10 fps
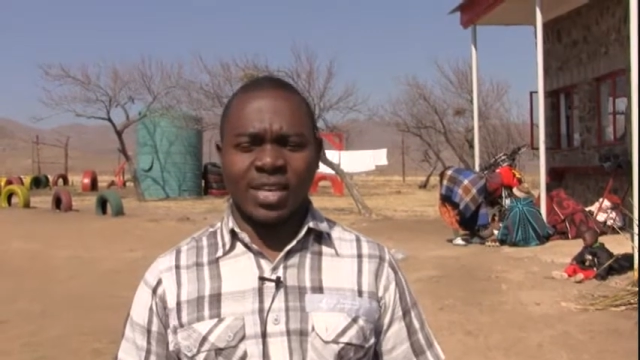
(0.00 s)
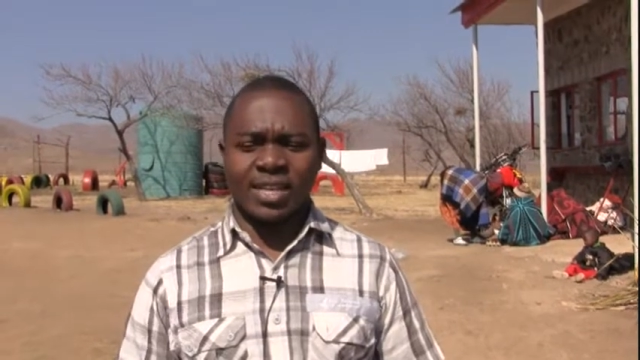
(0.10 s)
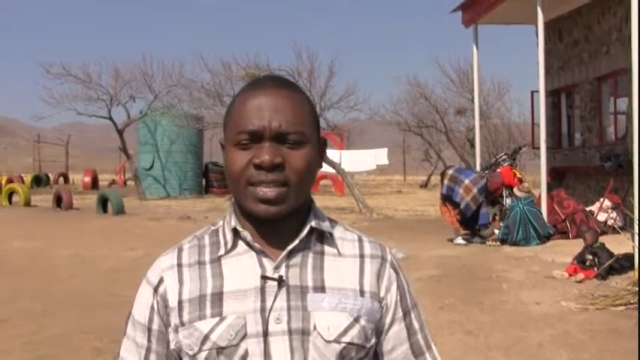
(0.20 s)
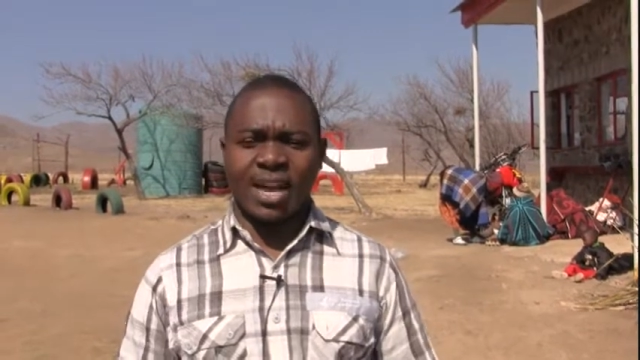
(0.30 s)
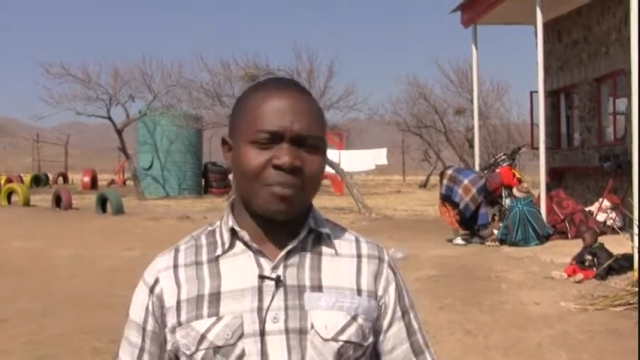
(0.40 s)

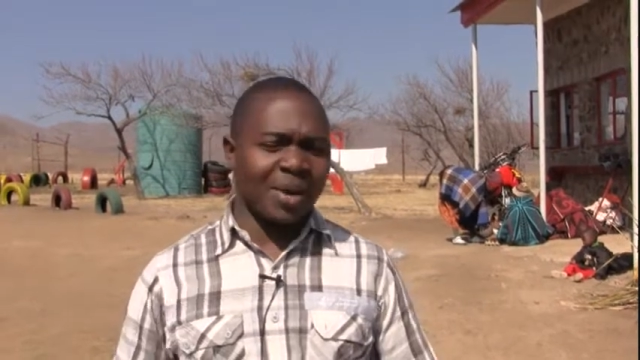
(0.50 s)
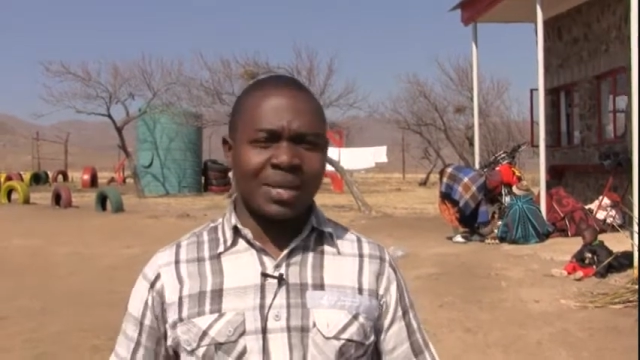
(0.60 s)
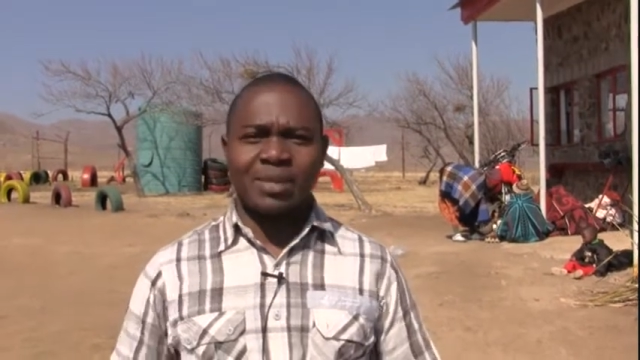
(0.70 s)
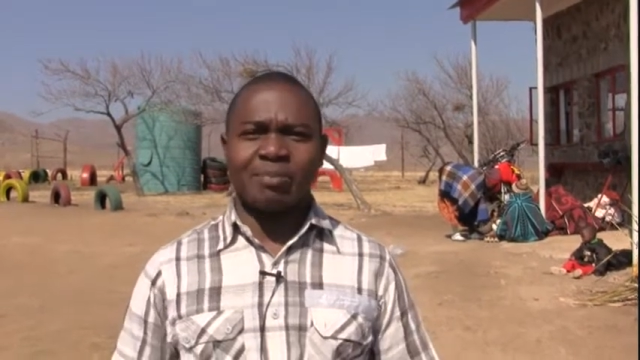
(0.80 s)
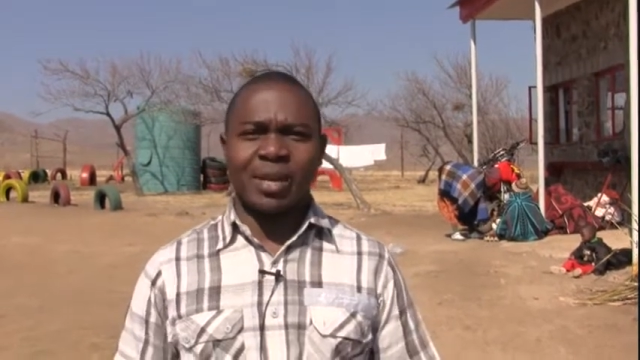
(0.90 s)
They are
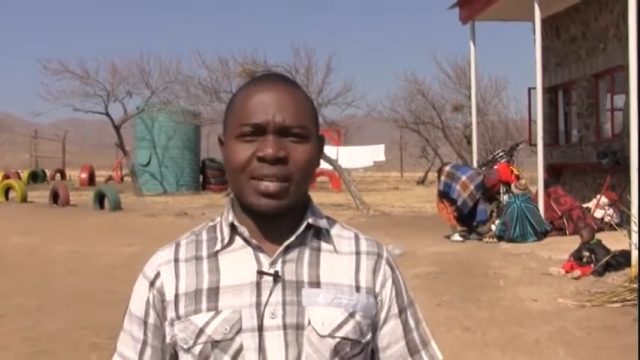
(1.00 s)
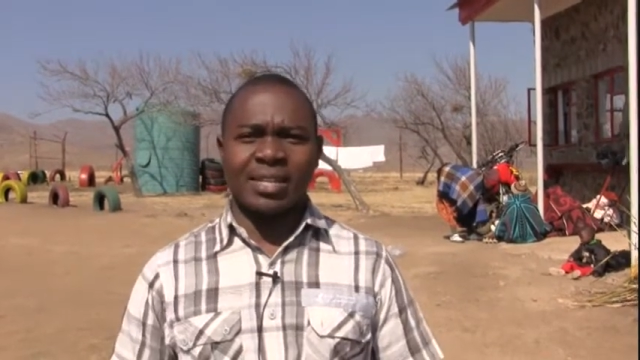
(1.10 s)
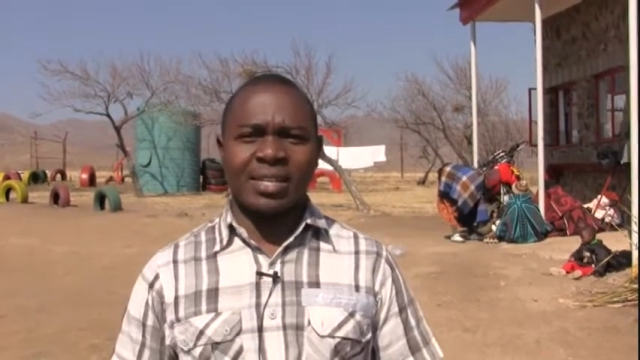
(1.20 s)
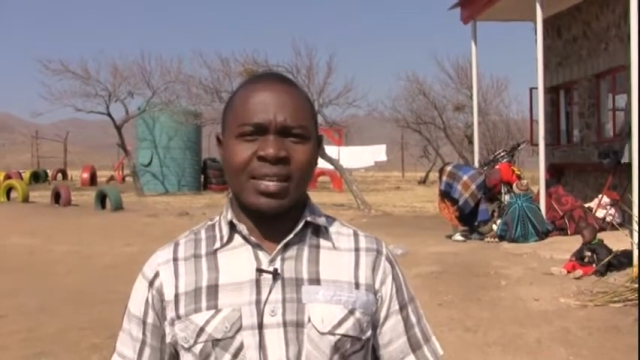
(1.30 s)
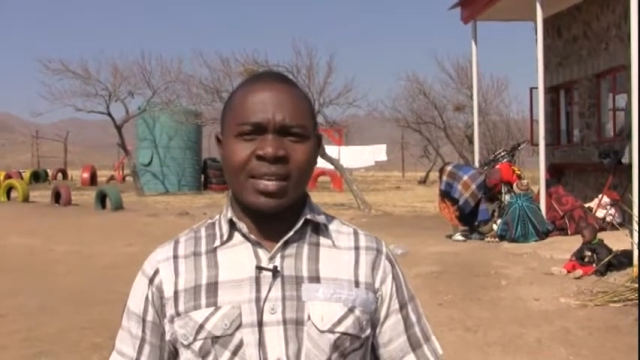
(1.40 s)
manned by
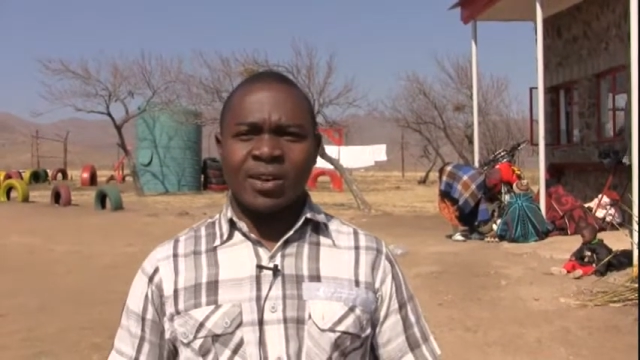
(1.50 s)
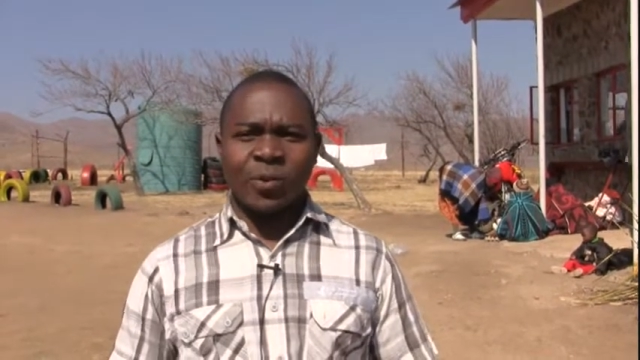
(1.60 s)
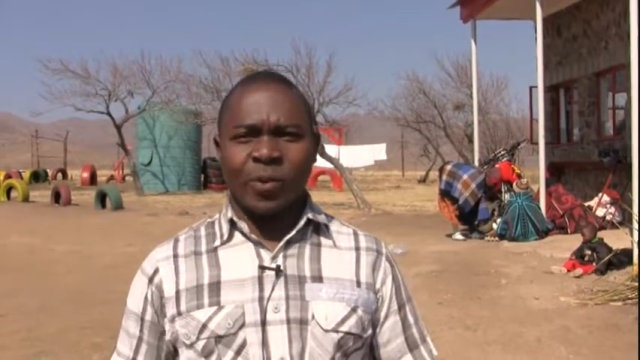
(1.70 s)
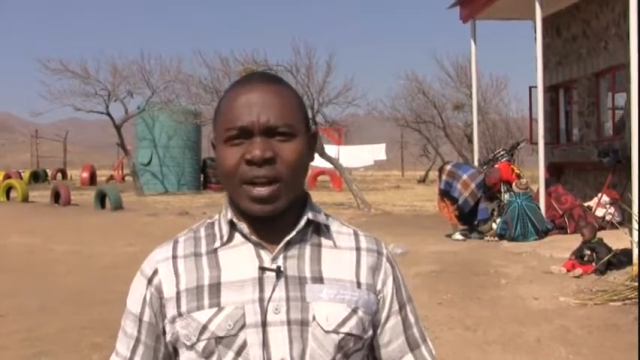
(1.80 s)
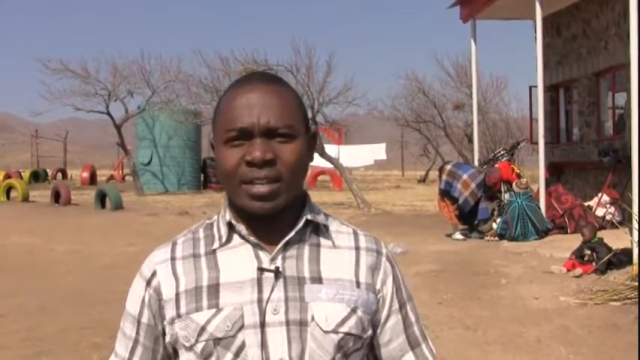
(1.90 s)

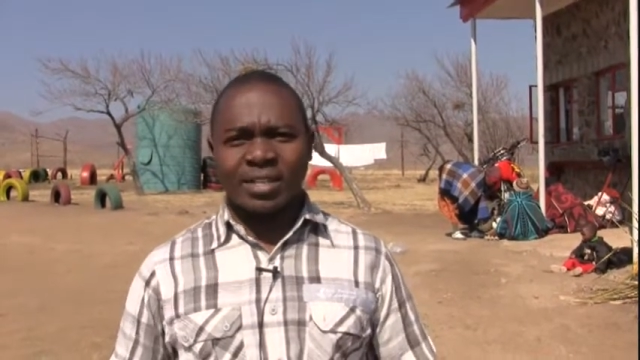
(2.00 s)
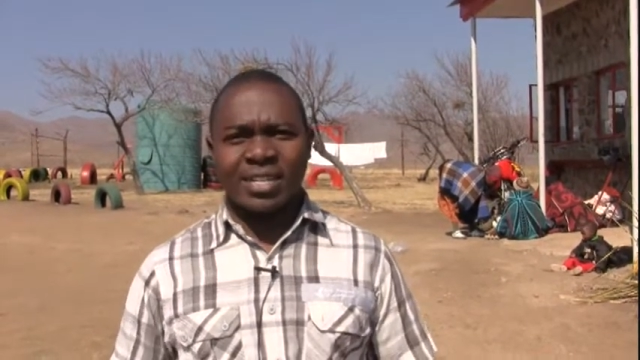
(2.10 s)
one